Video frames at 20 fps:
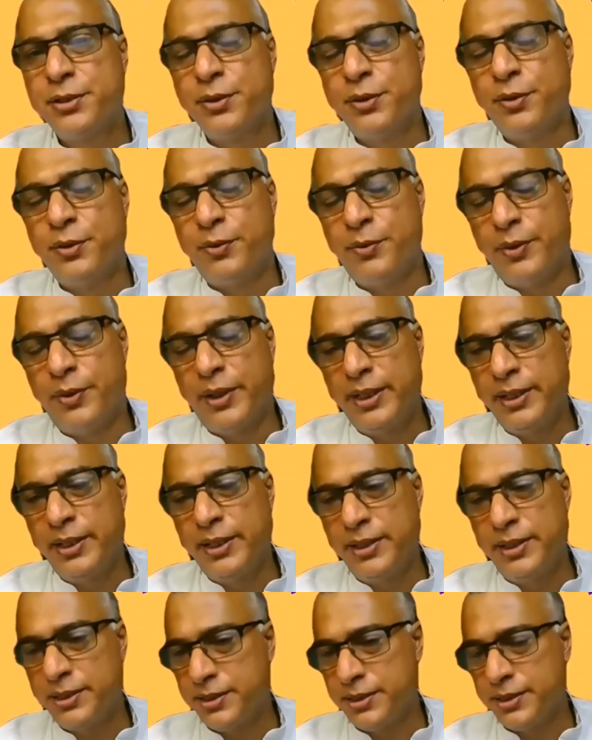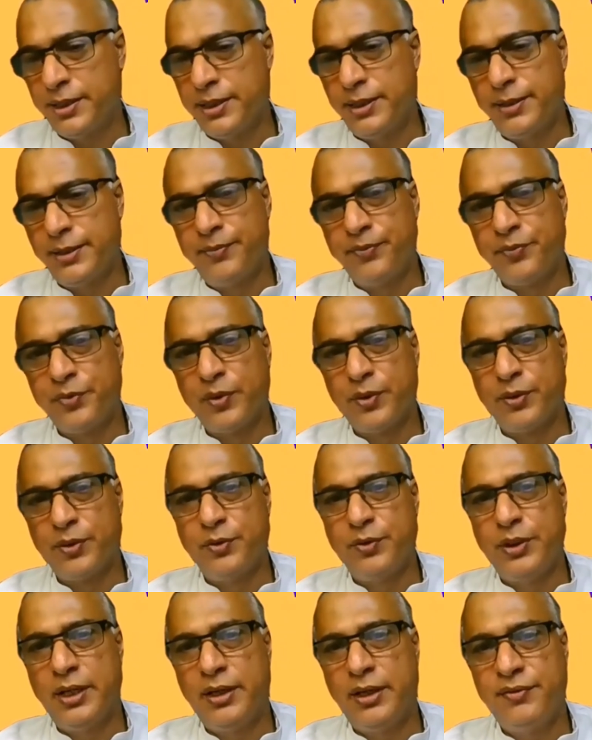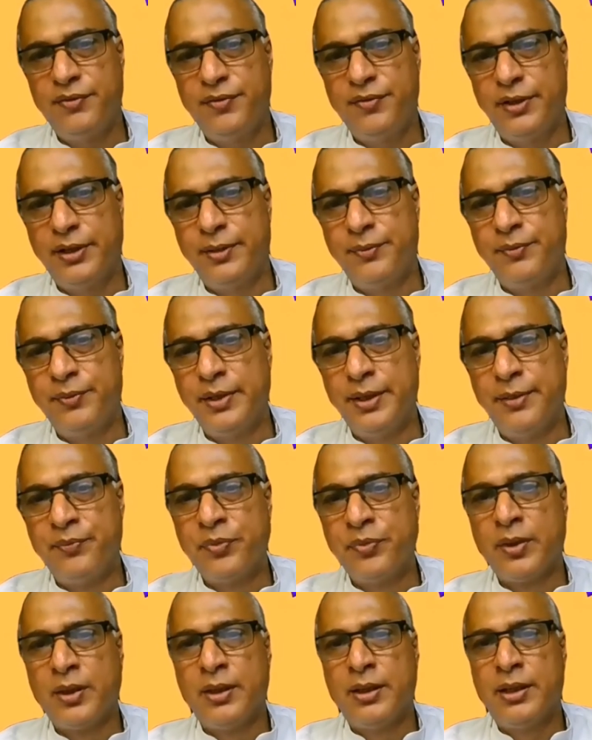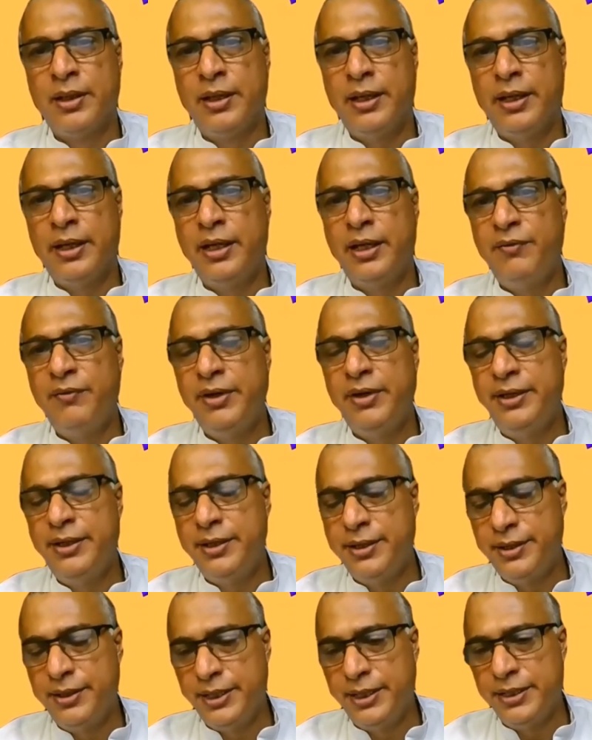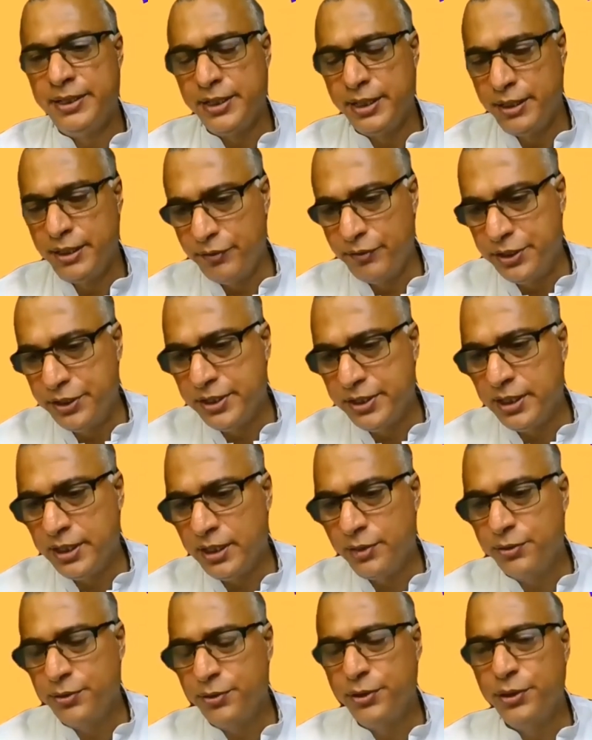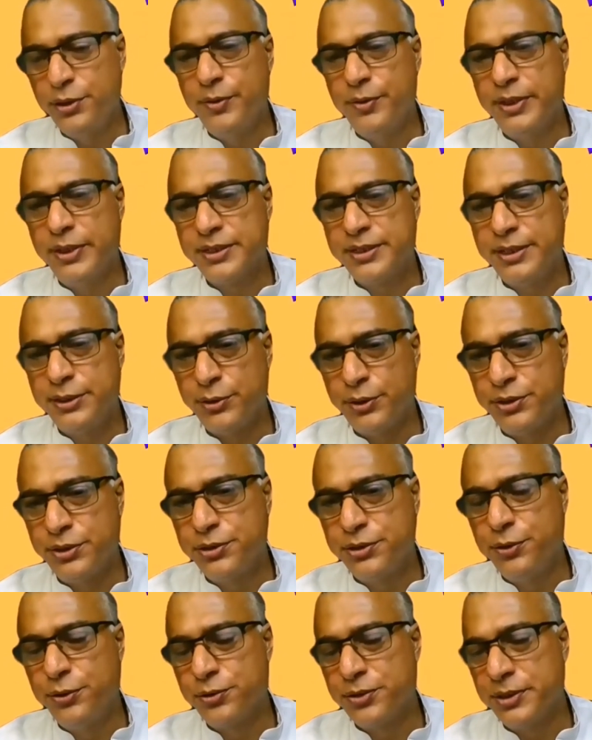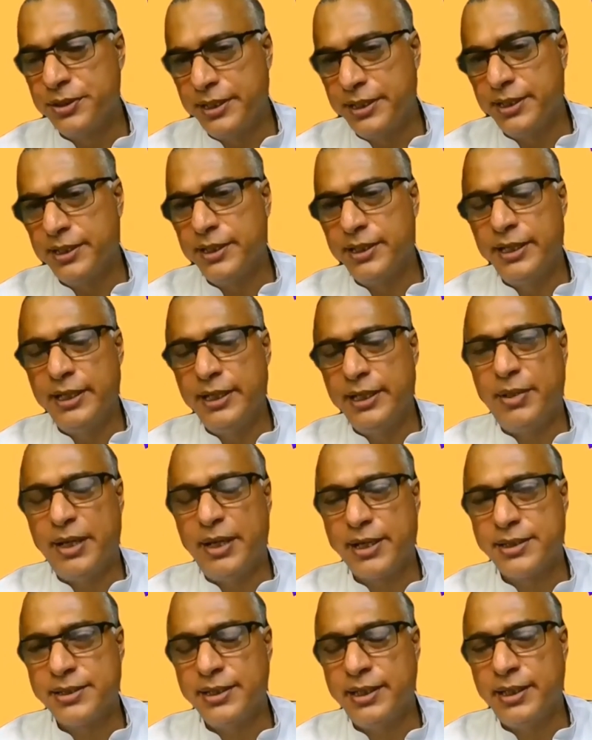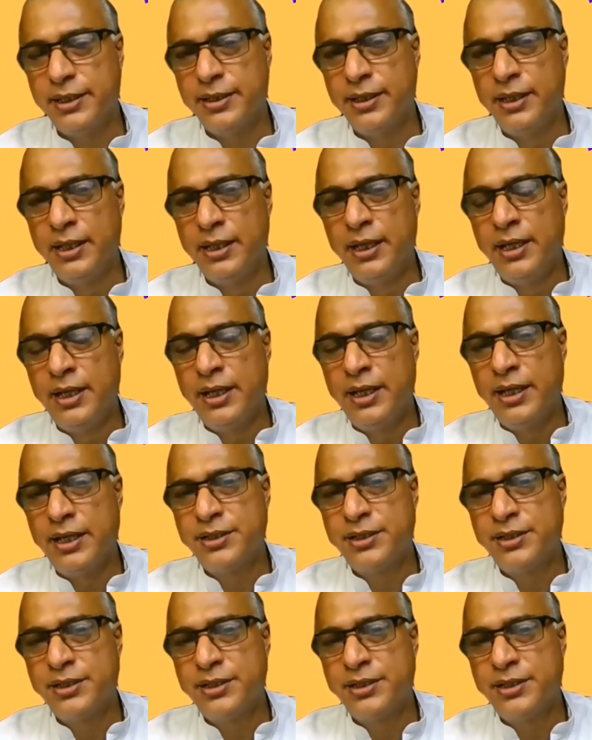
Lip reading: so whilst we have NAVTTC reaching out to the universities or institutions here in Pakistan, is